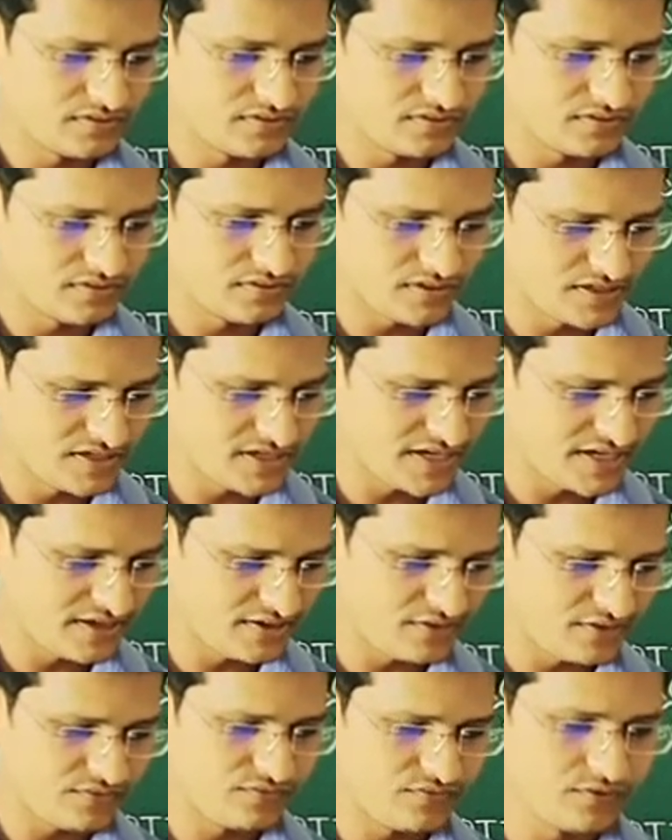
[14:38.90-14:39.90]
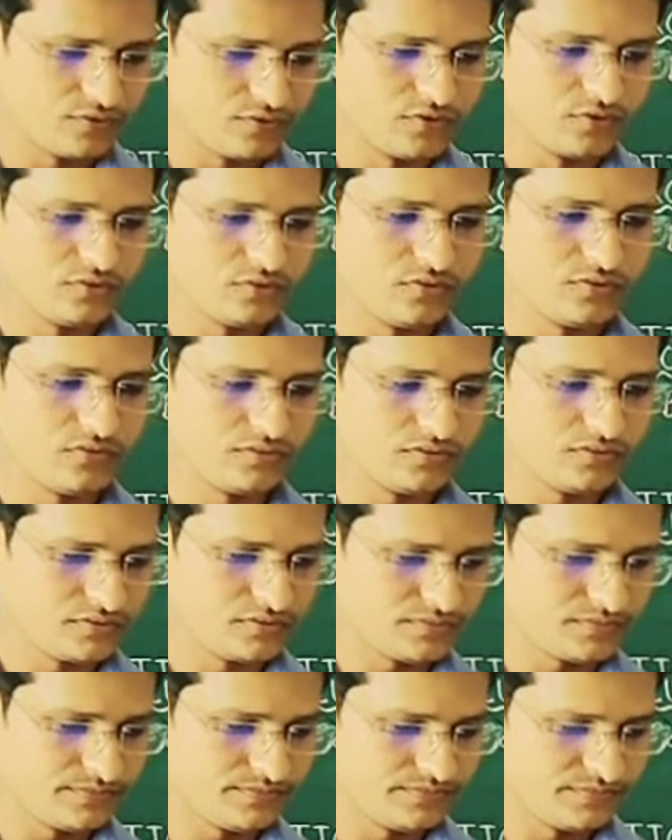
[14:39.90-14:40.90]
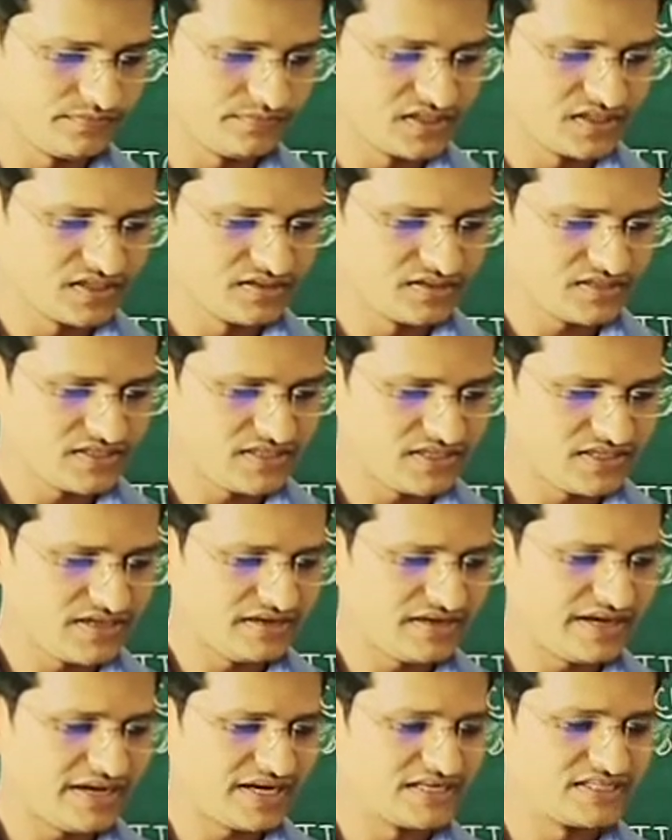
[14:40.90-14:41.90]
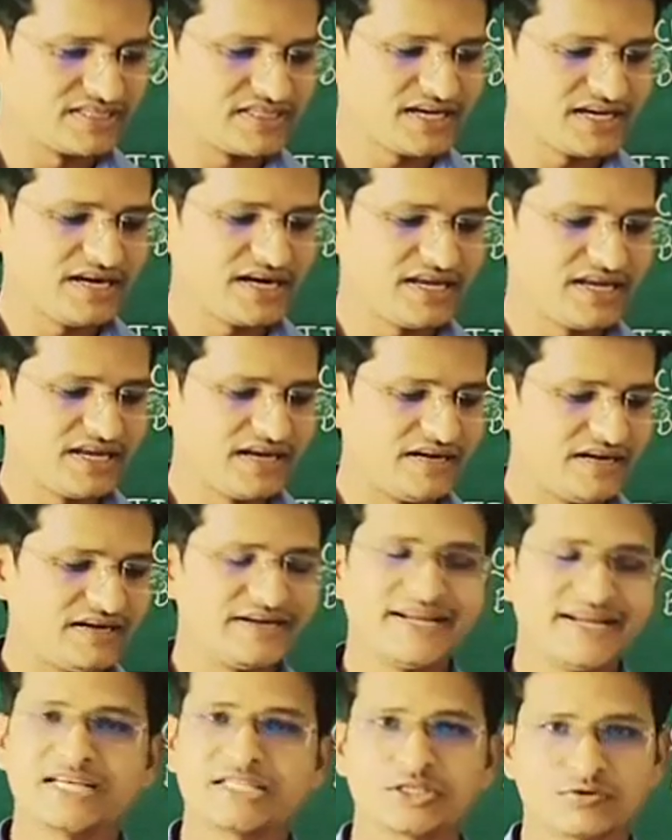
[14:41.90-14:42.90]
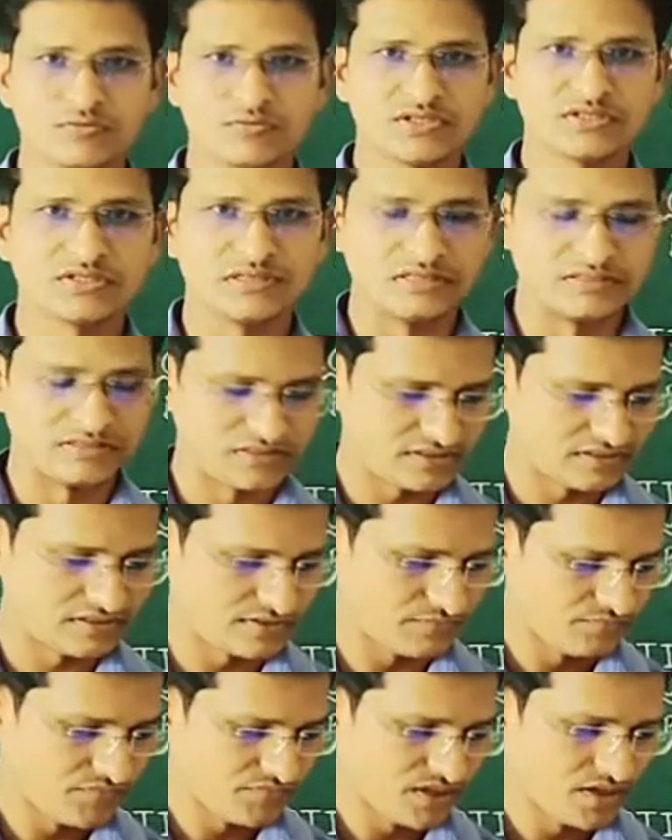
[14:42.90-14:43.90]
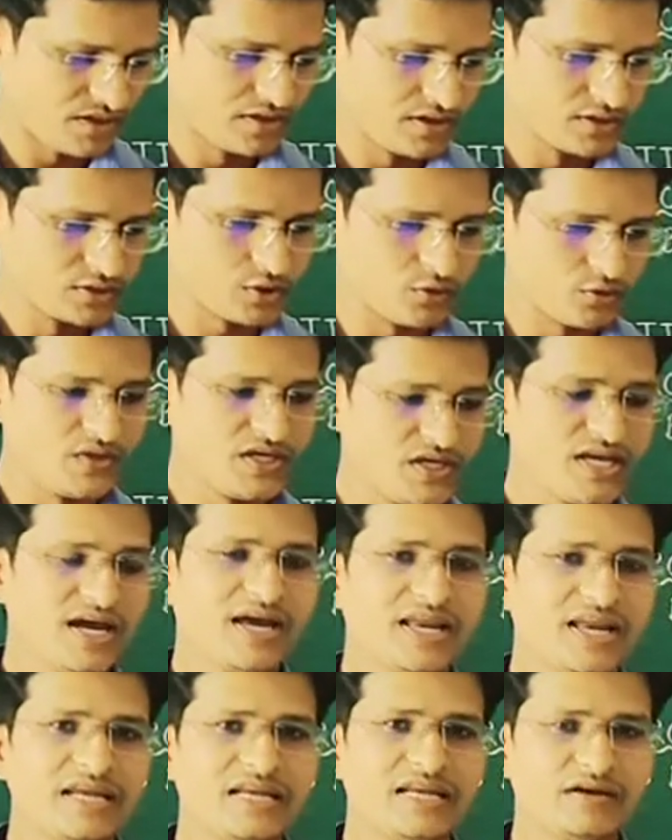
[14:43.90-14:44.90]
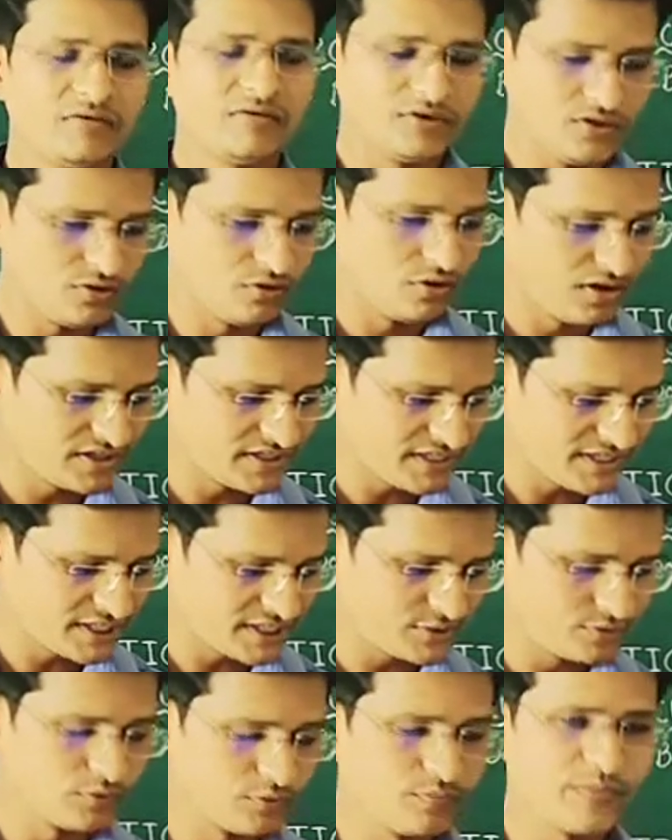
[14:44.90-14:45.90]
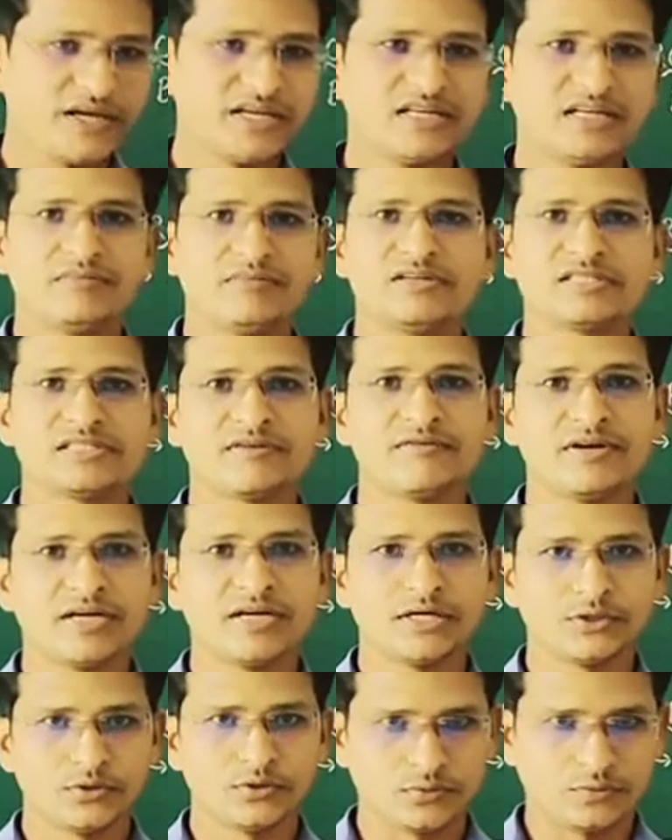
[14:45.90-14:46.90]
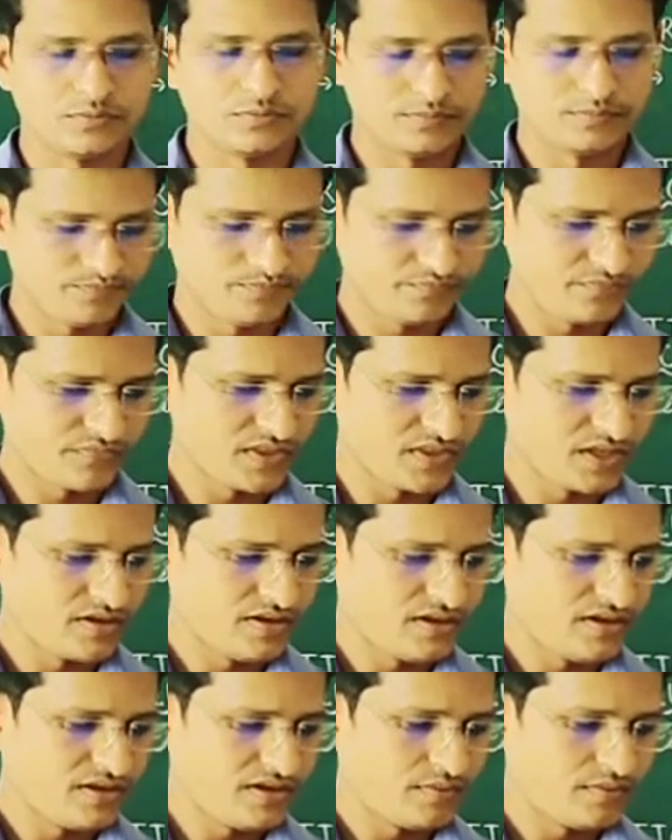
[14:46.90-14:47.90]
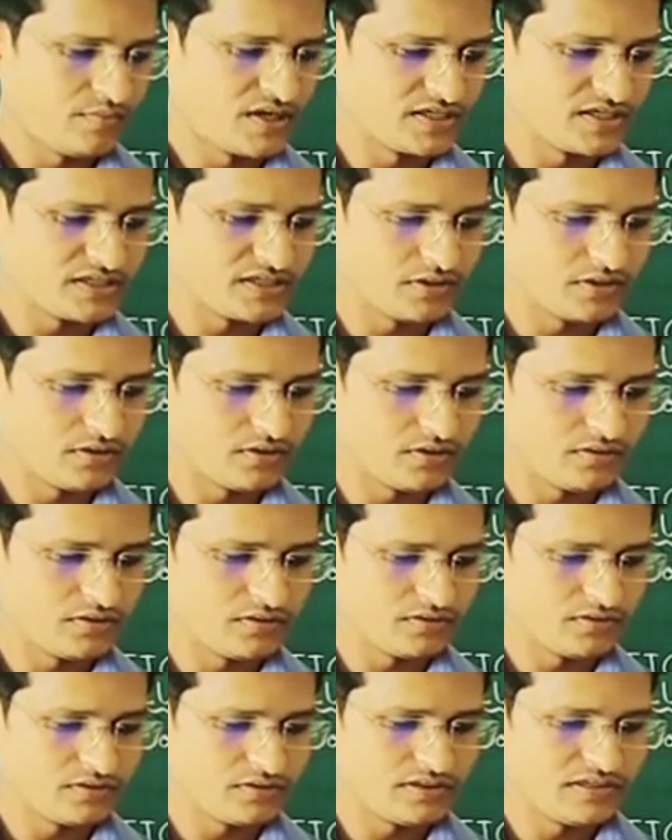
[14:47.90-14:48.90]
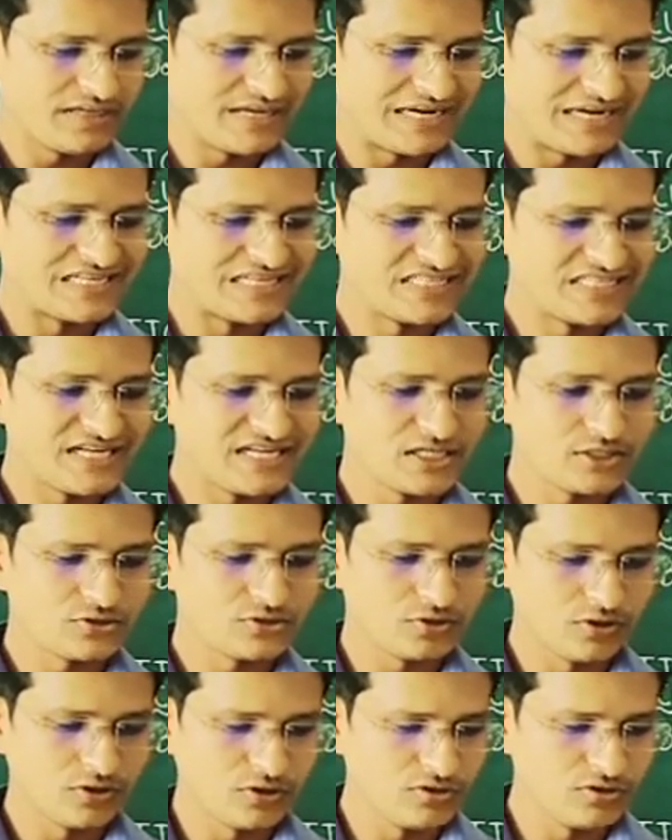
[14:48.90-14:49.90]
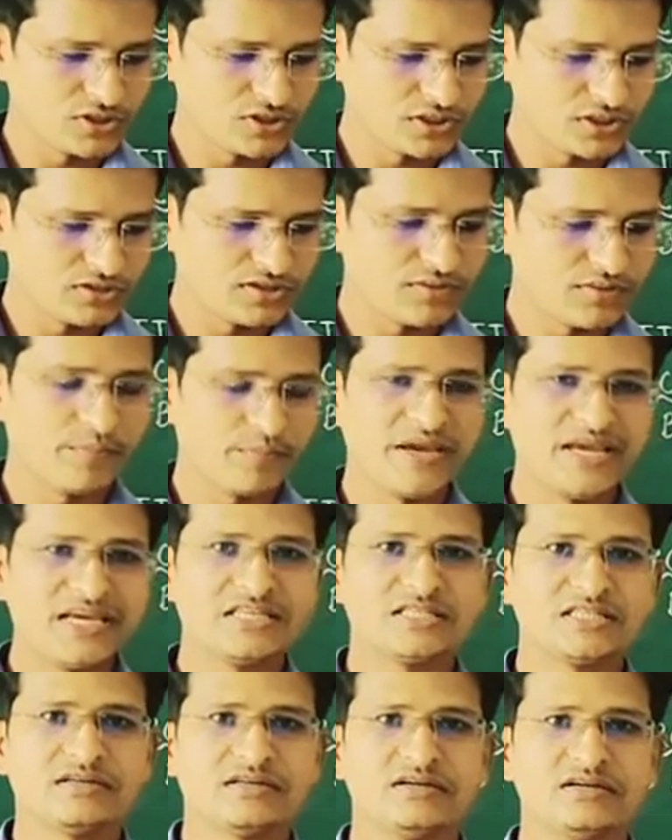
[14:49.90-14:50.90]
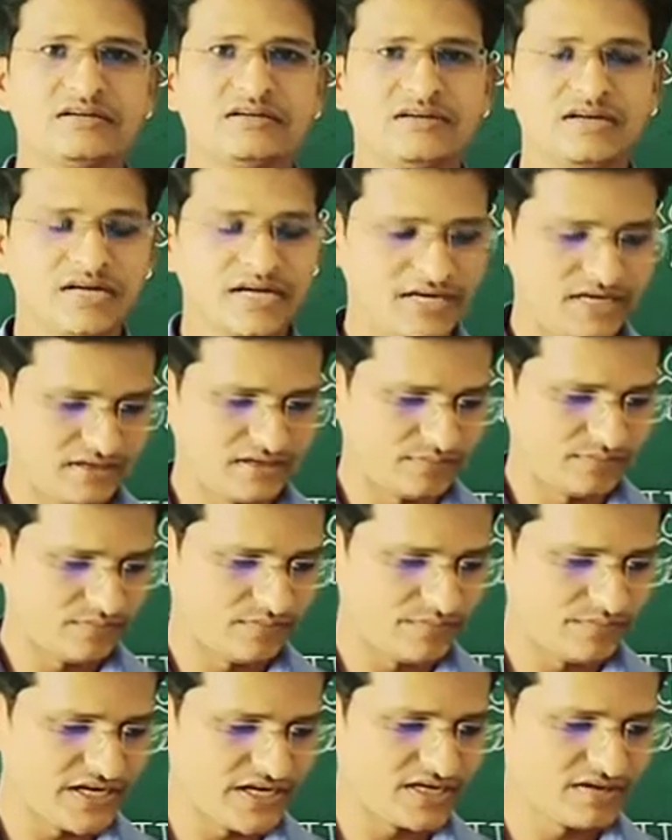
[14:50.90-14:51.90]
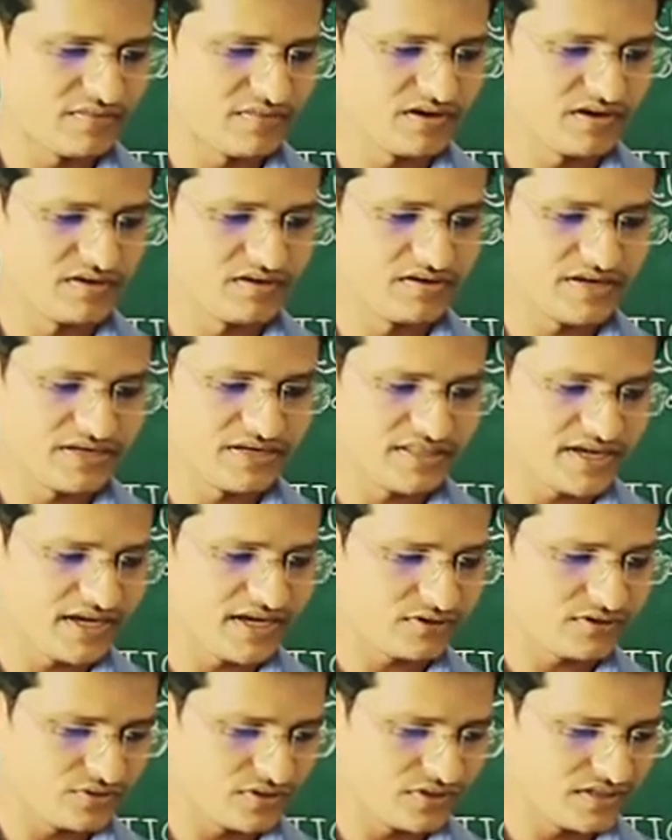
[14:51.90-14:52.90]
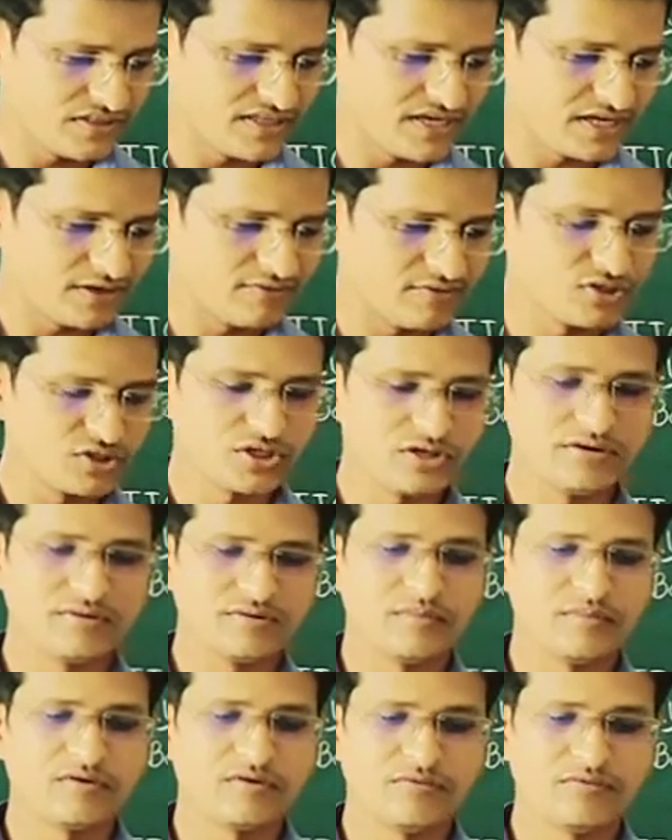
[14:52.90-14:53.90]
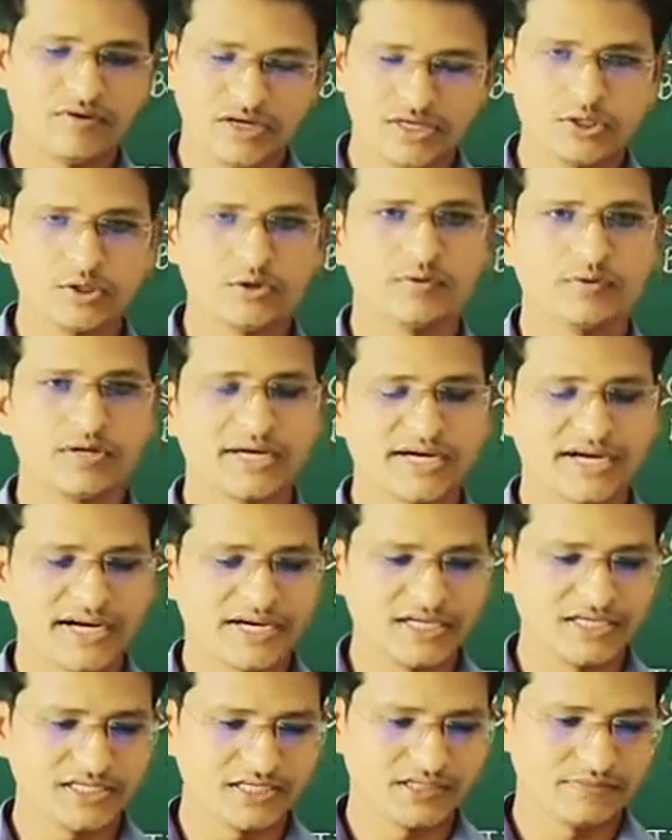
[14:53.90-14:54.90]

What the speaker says: 100, if you see in NCERT in-text questions, so we are in your textbook page number 72, but in NCERT solution the page number 100 there, so in that question number 1 you will write,